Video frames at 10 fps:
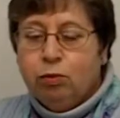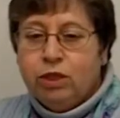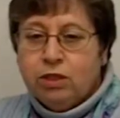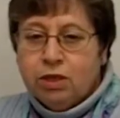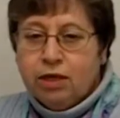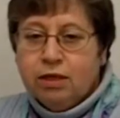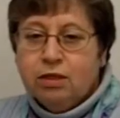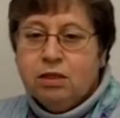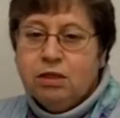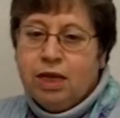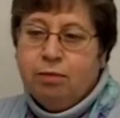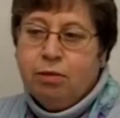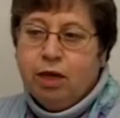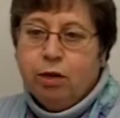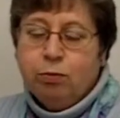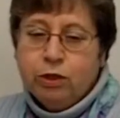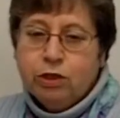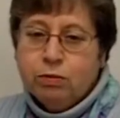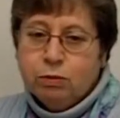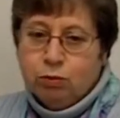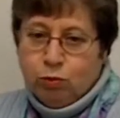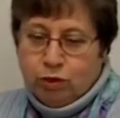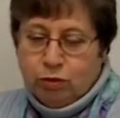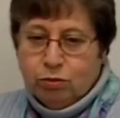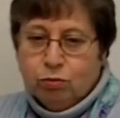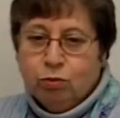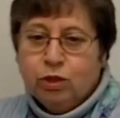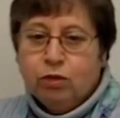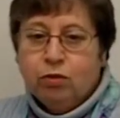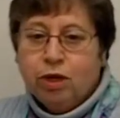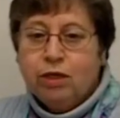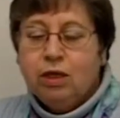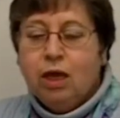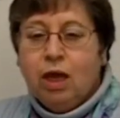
we decided to stand by our principles, which was really great.